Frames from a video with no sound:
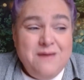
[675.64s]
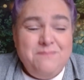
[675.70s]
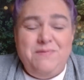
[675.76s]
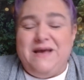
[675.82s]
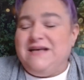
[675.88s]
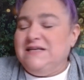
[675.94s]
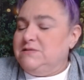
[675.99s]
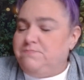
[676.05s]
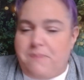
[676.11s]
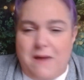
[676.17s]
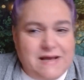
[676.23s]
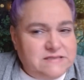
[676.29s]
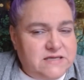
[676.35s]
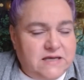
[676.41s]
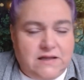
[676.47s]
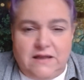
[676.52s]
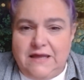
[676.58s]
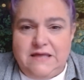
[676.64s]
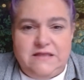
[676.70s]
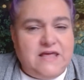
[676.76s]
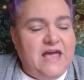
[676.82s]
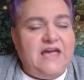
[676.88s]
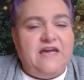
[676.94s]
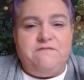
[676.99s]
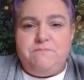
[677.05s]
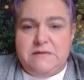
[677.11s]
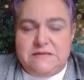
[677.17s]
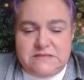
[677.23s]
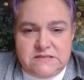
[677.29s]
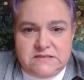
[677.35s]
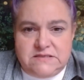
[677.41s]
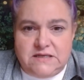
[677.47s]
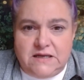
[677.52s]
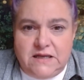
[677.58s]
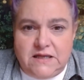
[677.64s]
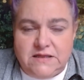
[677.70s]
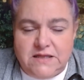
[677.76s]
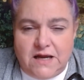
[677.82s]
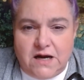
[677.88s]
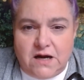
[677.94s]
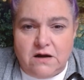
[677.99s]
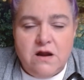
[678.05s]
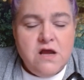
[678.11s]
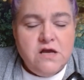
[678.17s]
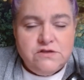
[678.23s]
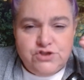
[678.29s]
Because basically, they have been sitting there